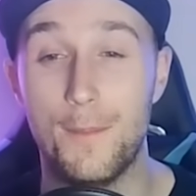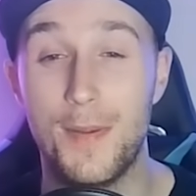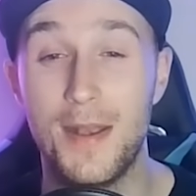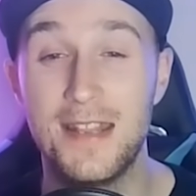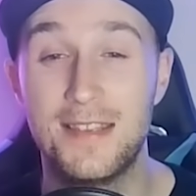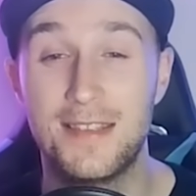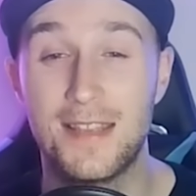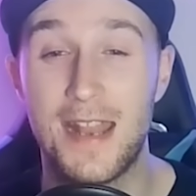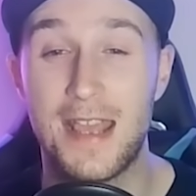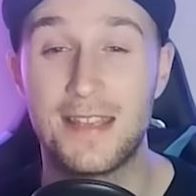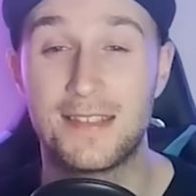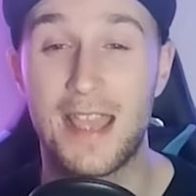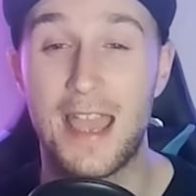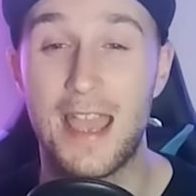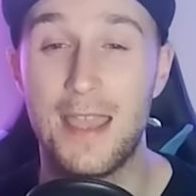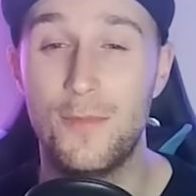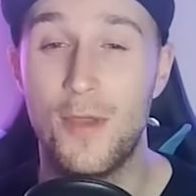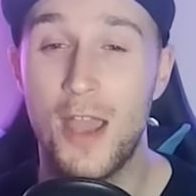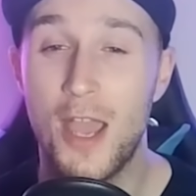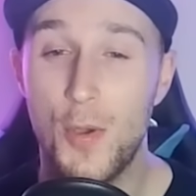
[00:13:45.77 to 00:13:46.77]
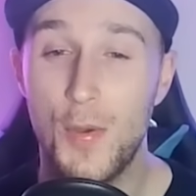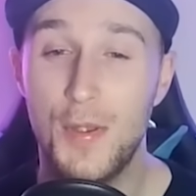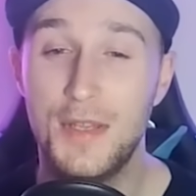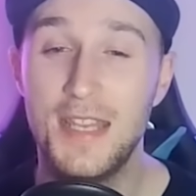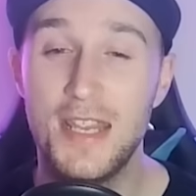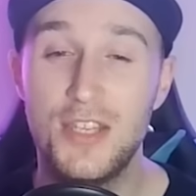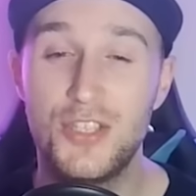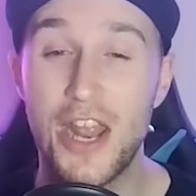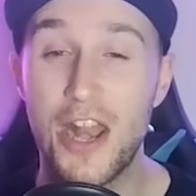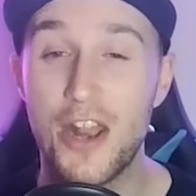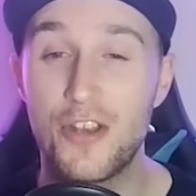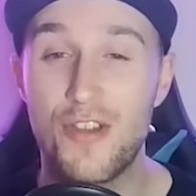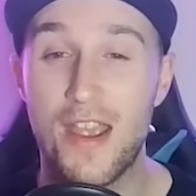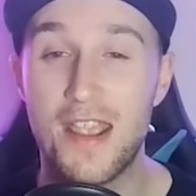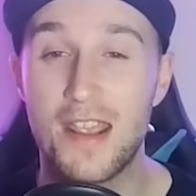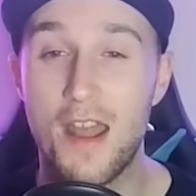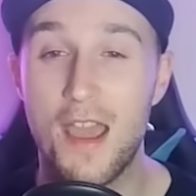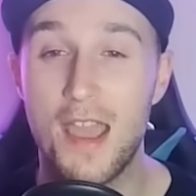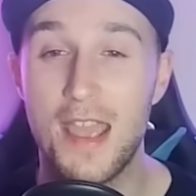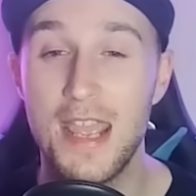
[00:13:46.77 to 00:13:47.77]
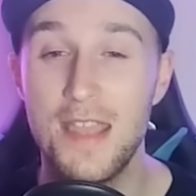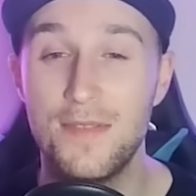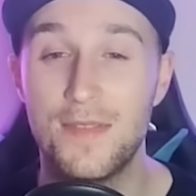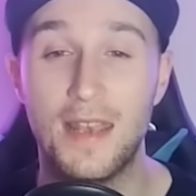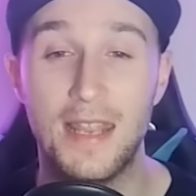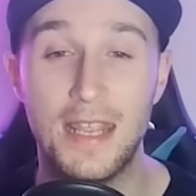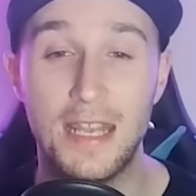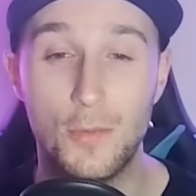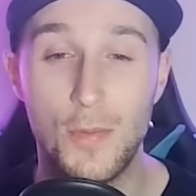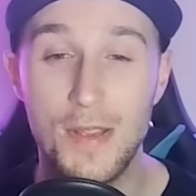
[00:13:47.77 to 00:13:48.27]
But into the next game, we see Shadow Dragonite in the lead.